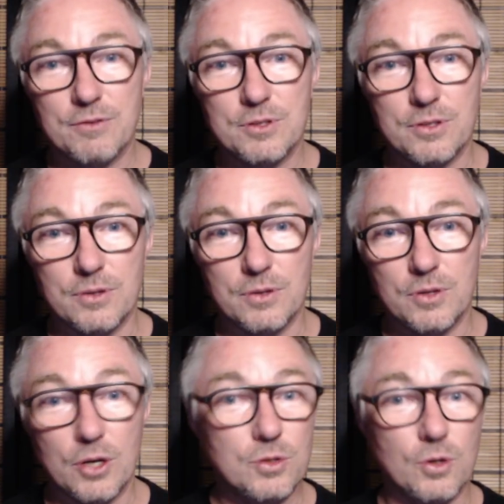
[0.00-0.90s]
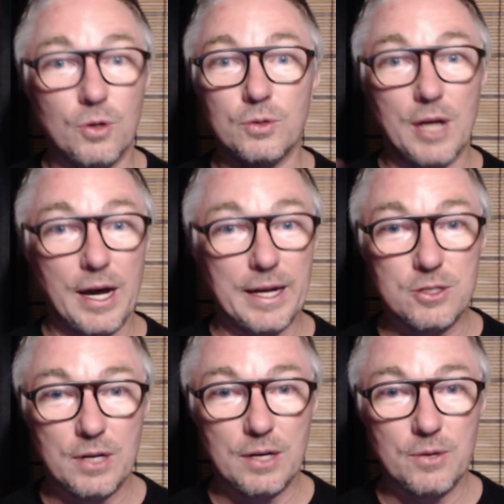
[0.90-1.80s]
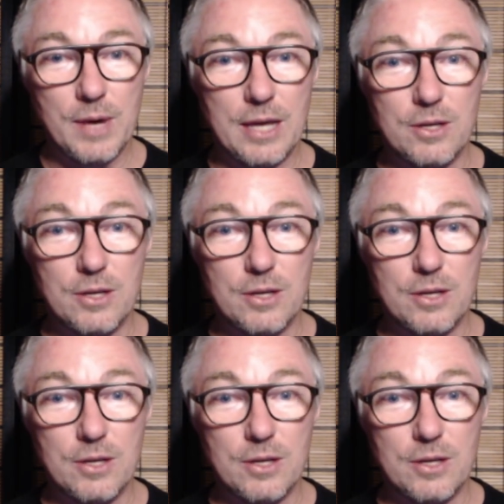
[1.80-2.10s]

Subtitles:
to go to all 9 straight away.